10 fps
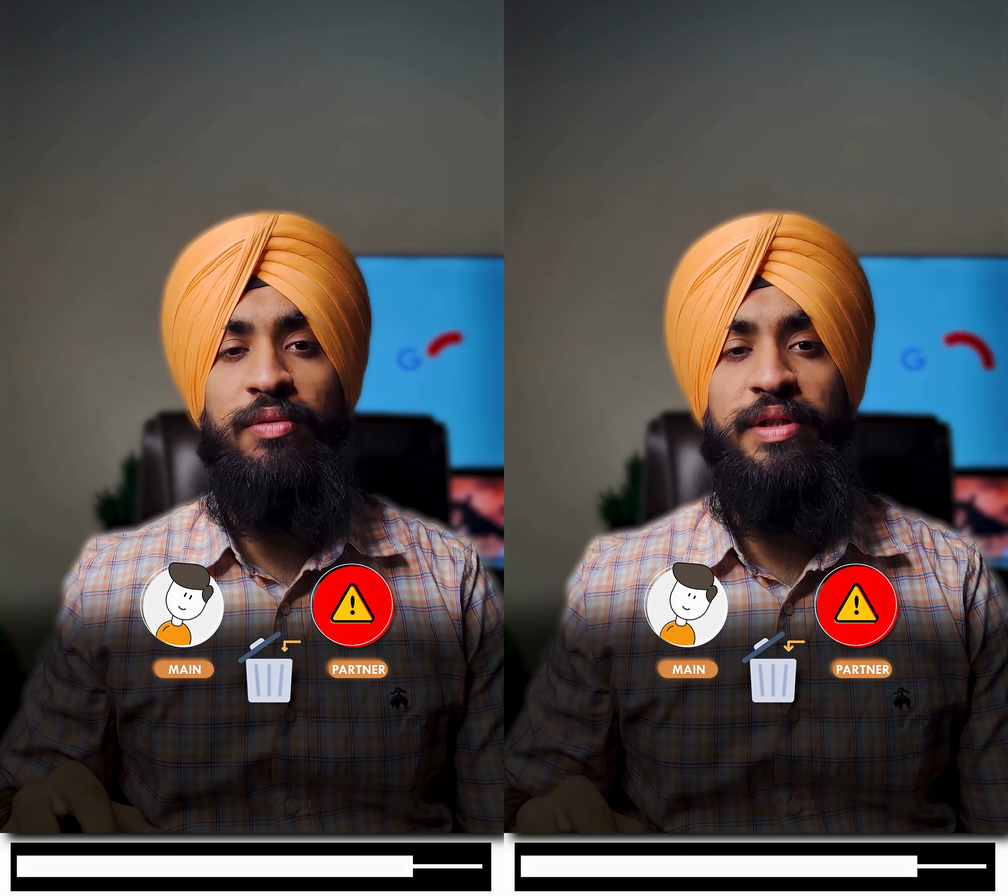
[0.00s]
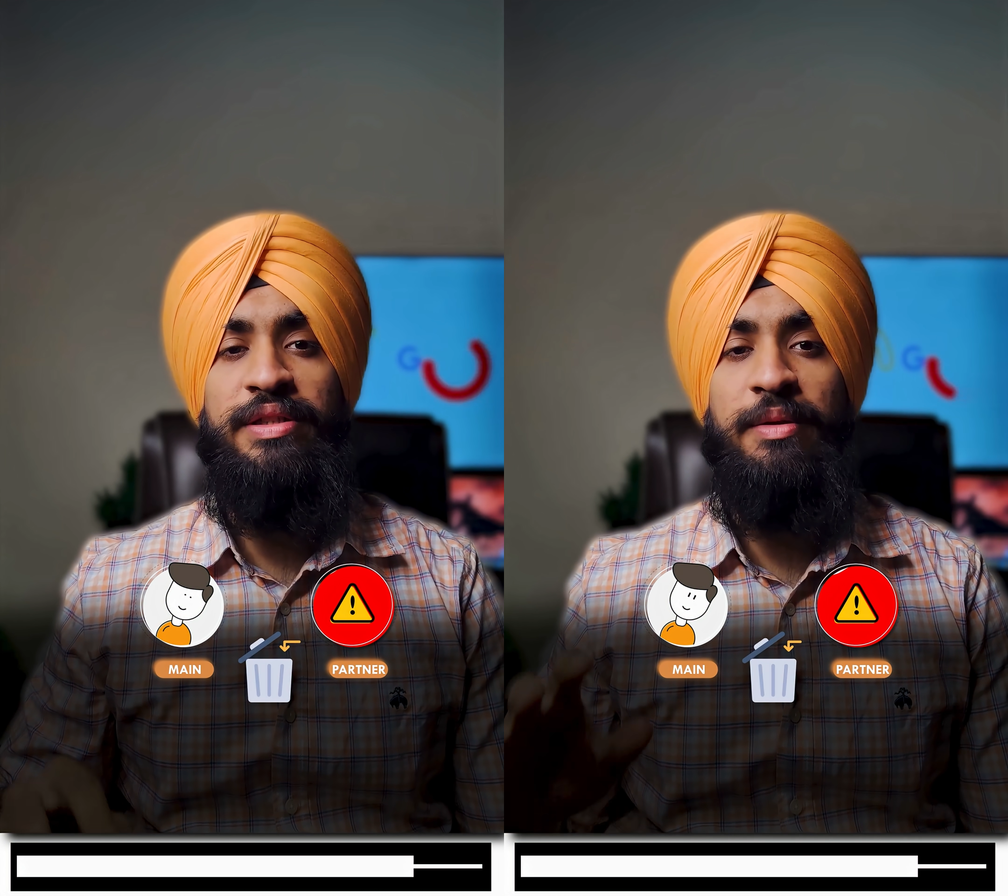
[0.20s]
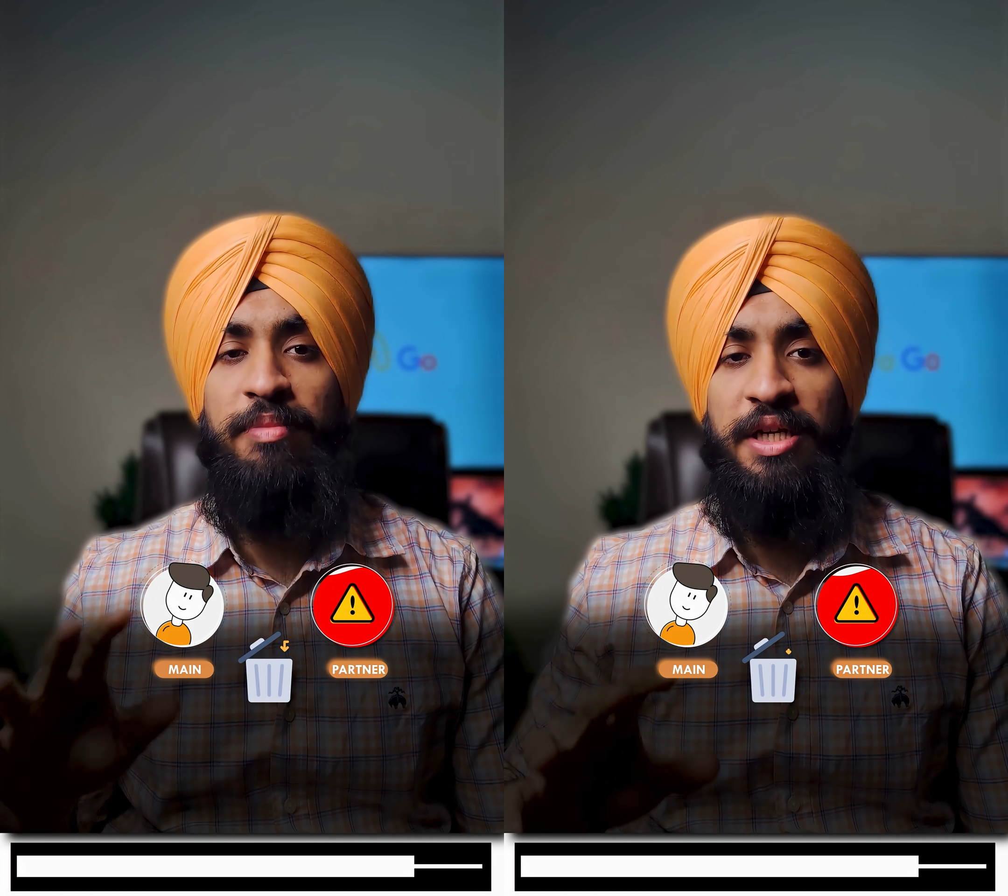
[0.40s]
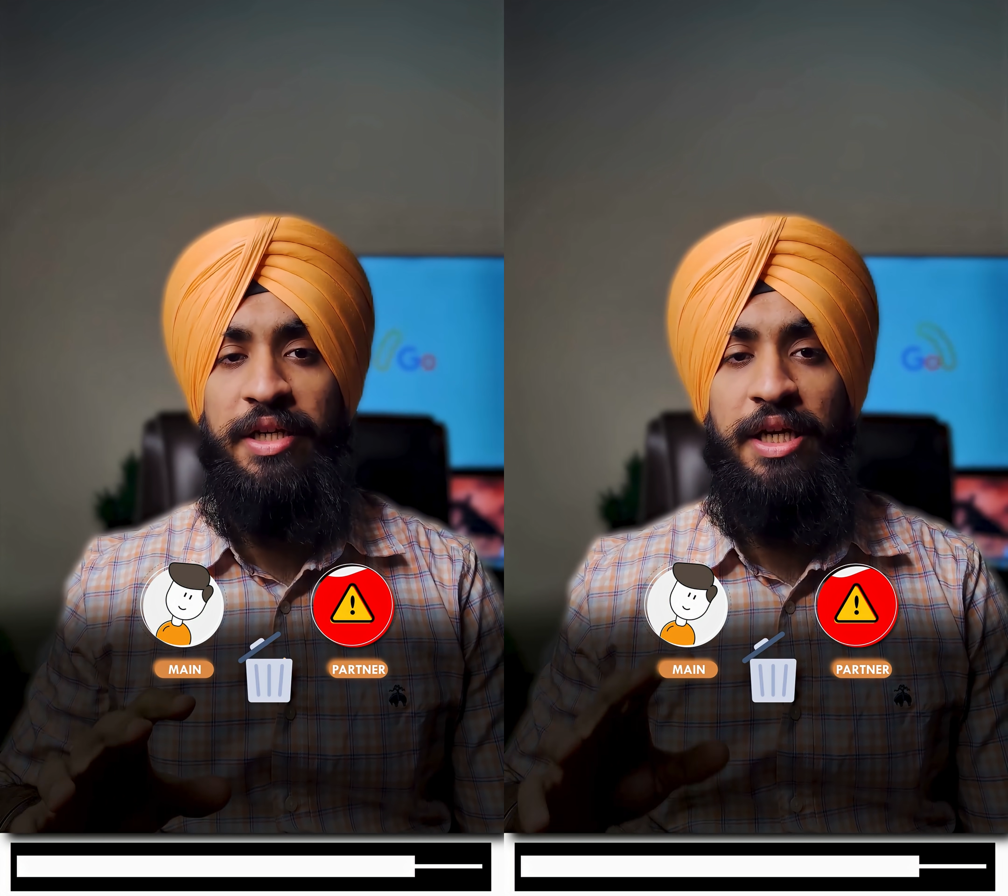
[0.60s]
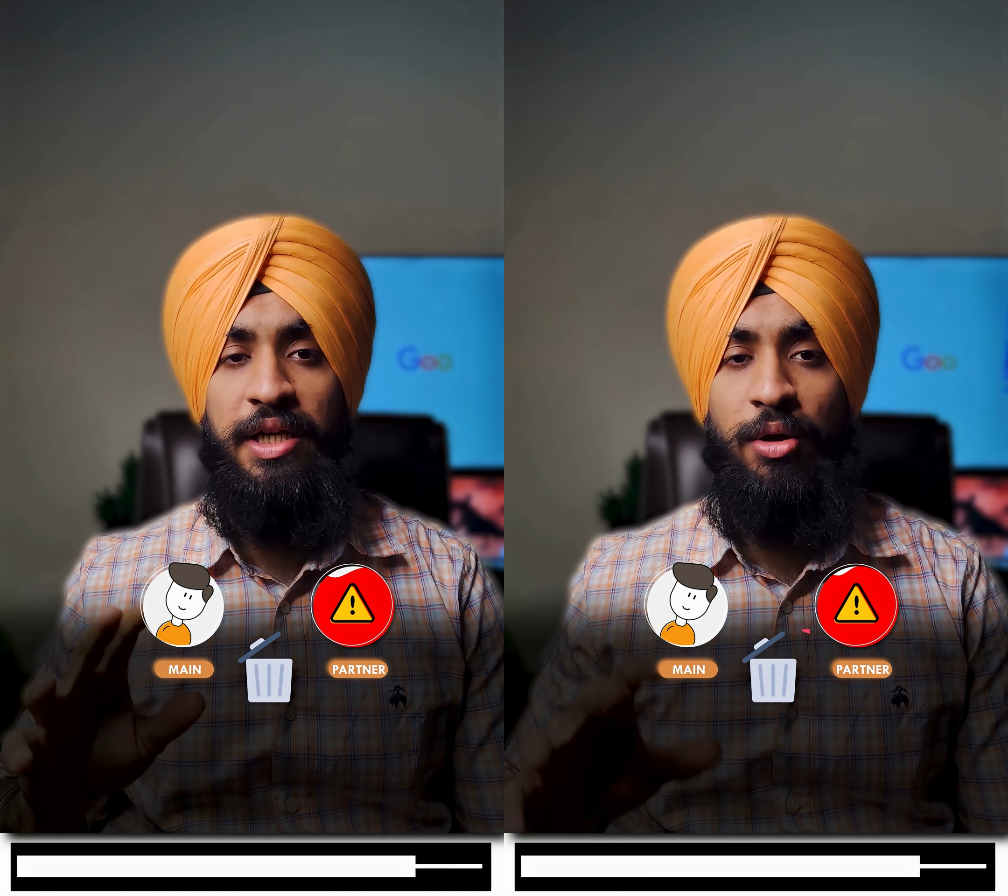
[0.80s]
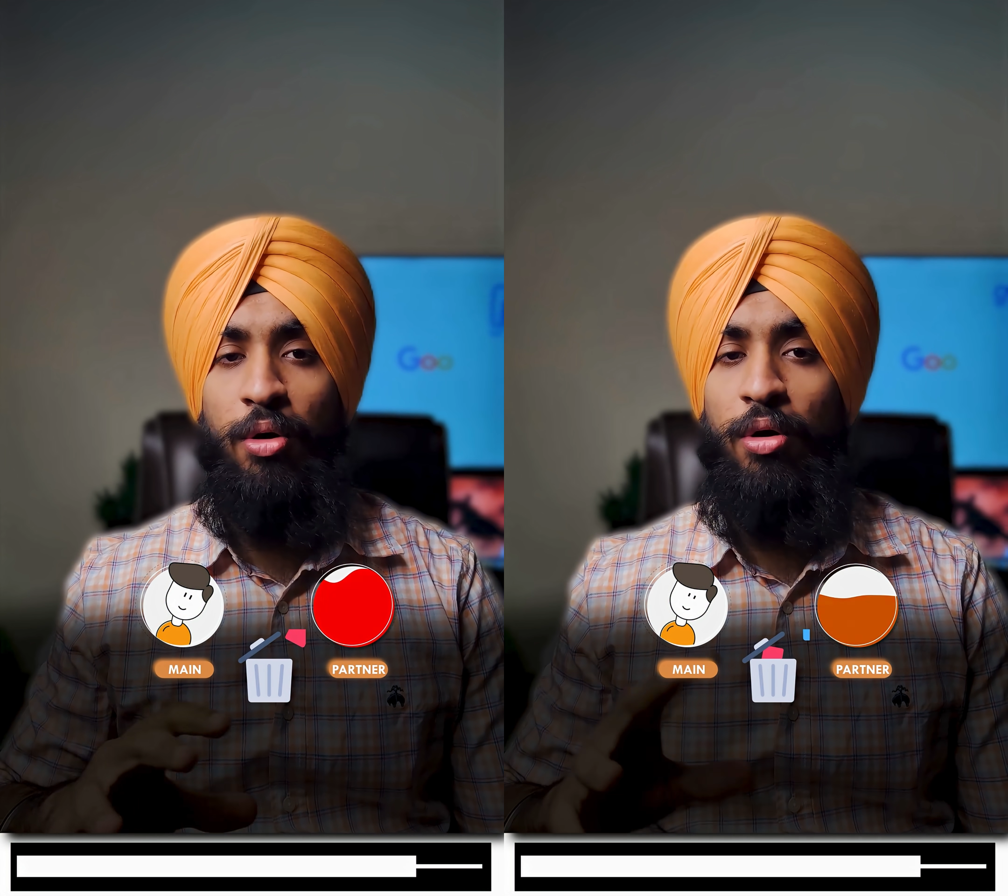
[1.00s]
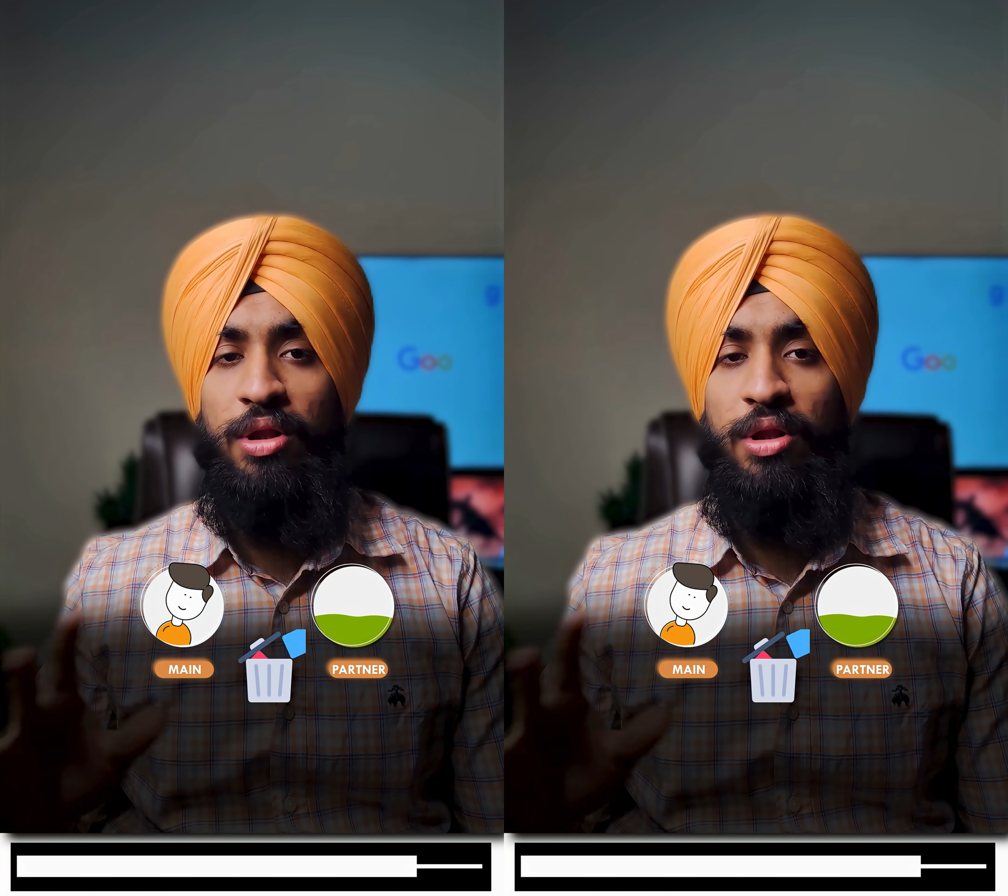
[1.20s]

simply delete all the